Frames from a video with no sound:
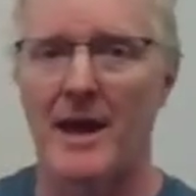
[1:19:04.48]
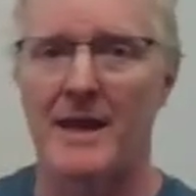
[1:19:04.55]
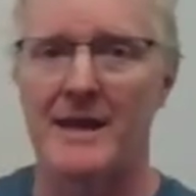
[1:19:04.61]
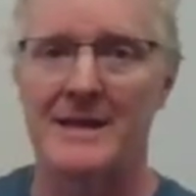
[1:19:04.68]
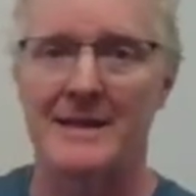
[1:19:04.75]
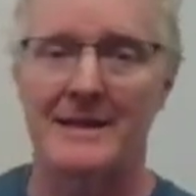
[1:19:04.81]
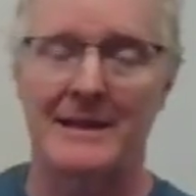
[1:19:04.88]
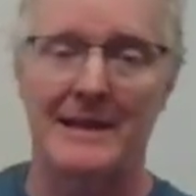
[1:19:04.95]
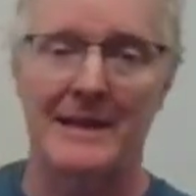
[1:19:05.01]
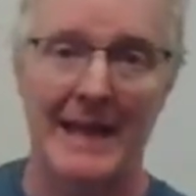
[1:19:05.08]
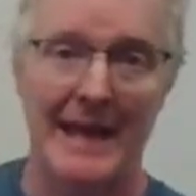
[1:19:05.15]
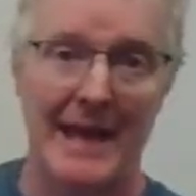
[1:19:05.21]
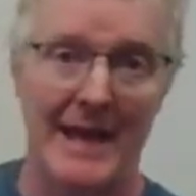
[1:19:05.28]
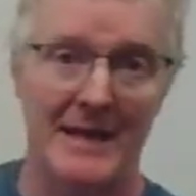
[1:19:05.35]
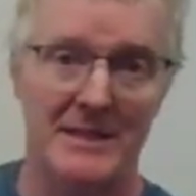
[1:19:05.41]
in
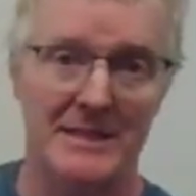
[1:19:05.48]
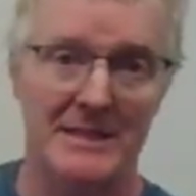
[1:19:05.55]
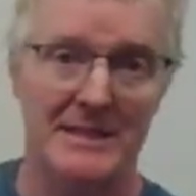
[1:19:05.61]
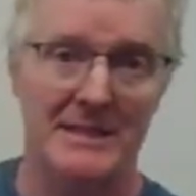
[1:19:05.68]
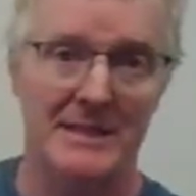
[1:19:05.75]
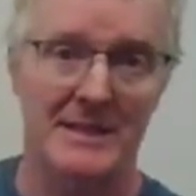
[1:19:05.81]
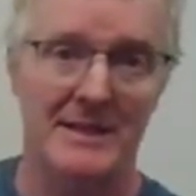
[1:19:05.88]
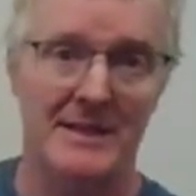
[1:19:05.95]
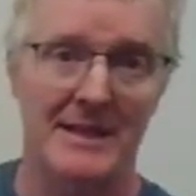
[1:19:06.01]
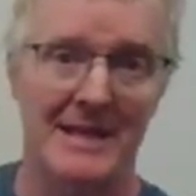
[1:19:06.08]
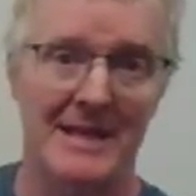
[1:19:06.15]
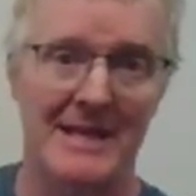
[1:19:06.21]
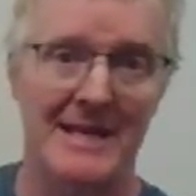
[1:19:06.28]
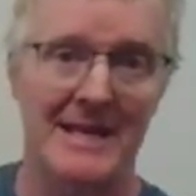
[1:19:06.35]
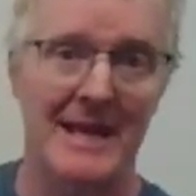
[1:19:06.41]
class
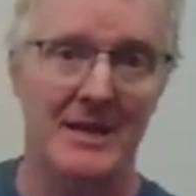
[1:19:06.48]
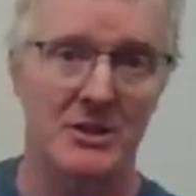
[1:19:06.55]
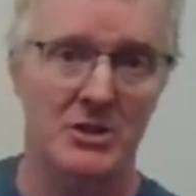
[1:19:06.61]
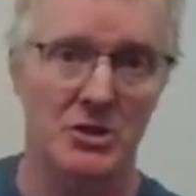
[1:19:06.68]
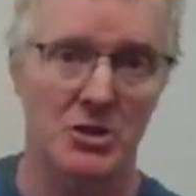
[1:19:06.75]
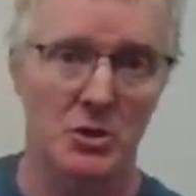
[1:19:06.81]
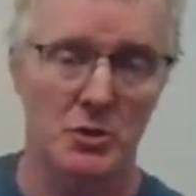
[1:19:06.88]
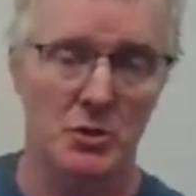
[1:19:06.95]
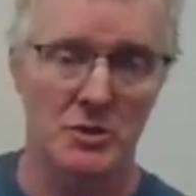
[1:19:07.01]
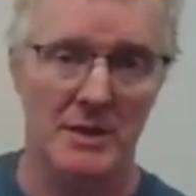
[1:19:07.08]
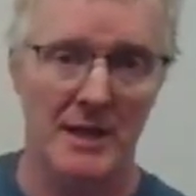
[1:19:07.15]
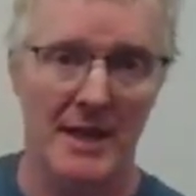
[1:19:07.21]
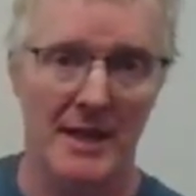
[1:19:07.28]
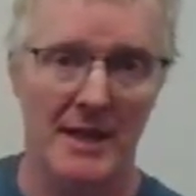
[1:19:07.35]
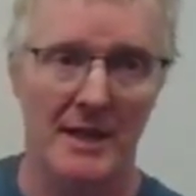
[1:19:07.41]
next
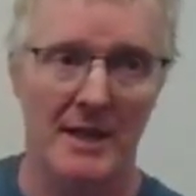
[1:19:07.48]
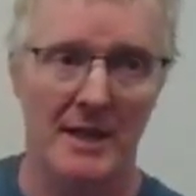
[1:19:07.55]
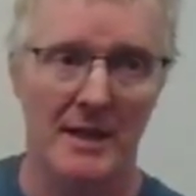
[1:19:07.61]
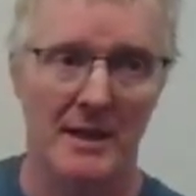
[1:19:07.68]
Tuesday.